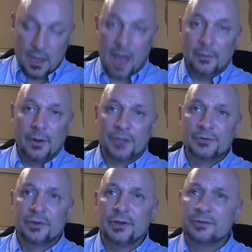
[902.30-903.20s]
I mean, what else
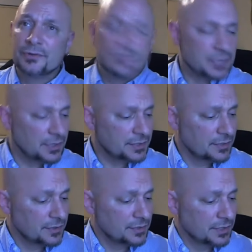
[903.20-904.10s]
are we going to do with this house
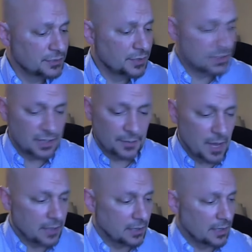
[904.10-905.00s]
here, this situation? I'm
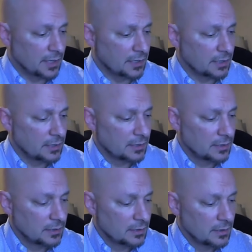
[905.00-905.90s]
not going to like
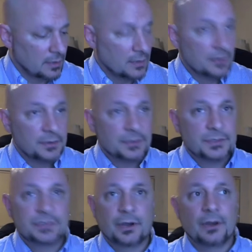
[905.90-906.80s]

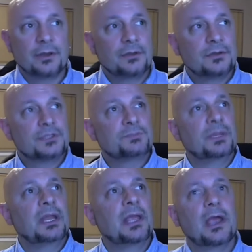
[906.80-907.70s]
start
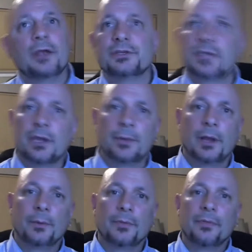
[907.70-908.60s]
splitting hairs and coming
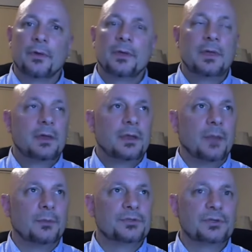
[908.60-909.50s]
up with
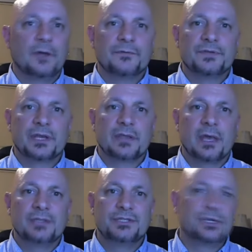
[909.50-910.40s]
numbers and offers like
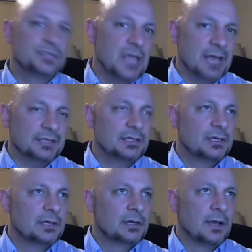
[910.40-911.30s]
that just yet.
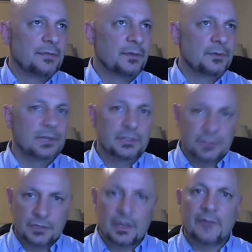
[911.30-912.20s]
I think we need
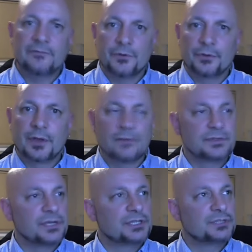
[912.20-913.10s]
to have further
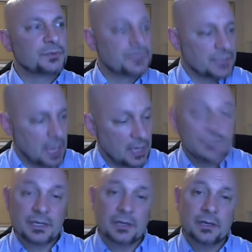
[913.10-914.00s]
conversations with this guy.
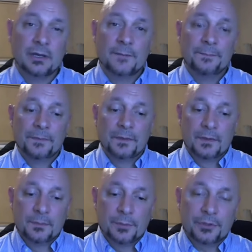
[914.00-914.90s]
He's a
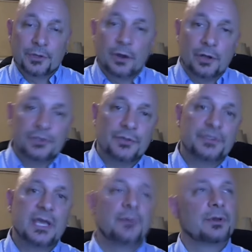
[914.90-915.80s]
put the cards on the
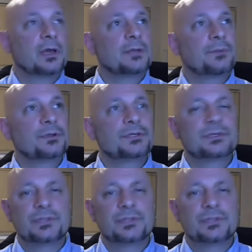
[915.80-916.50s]
table kind of person.